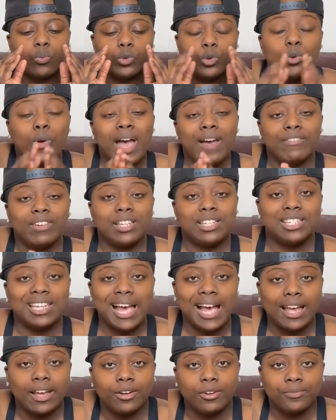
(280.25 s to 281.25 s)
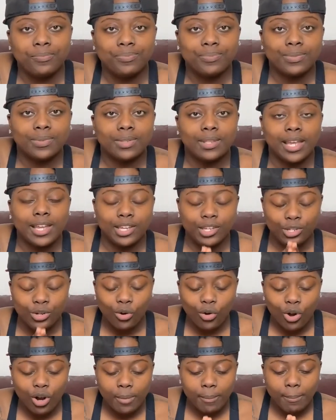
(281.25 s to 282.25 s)
You have a child and
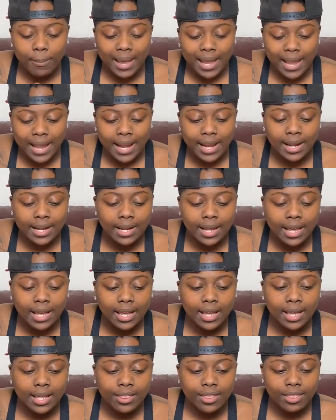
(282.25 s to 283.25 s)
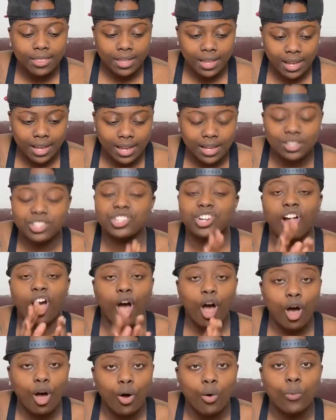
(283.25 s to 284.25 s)
your main thing should
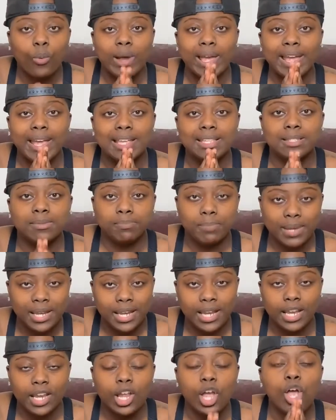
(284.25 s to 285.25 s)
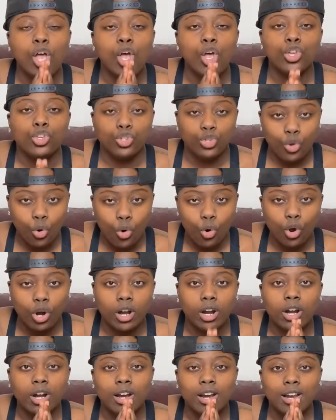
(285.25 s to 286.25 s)
always be
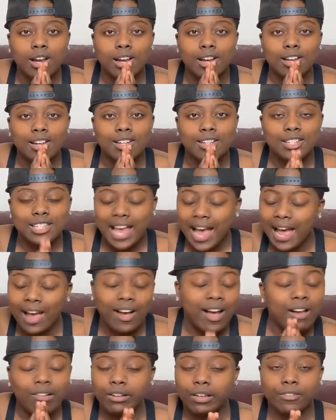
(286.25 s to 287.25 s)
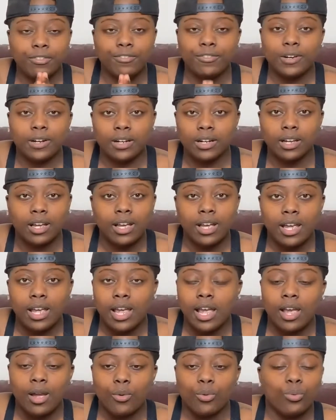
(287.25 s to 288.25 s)
your child. I don't give a fuck
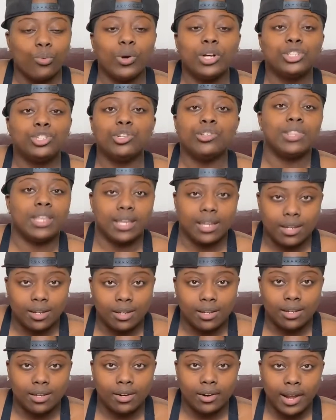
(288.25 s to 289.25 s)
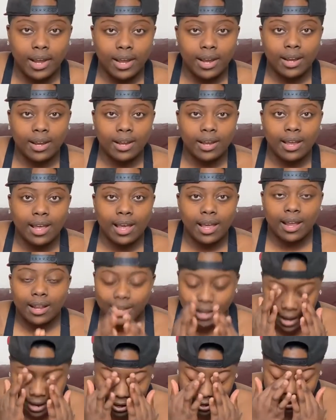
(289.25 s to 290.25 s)
what you think, okay?
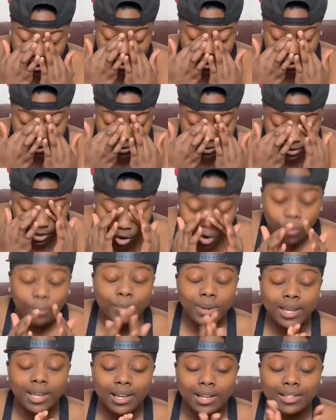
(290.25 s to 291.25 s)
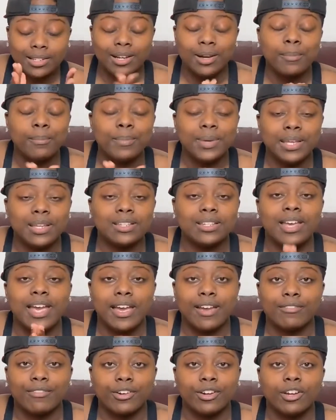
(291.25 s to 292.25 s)
Like, don't be a dumb bitch
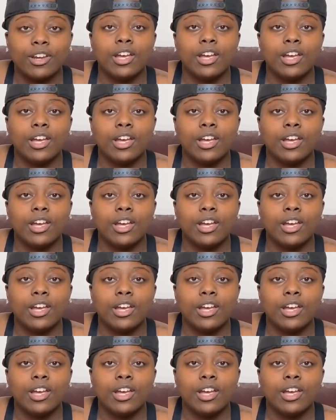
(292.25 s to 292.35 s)
ever.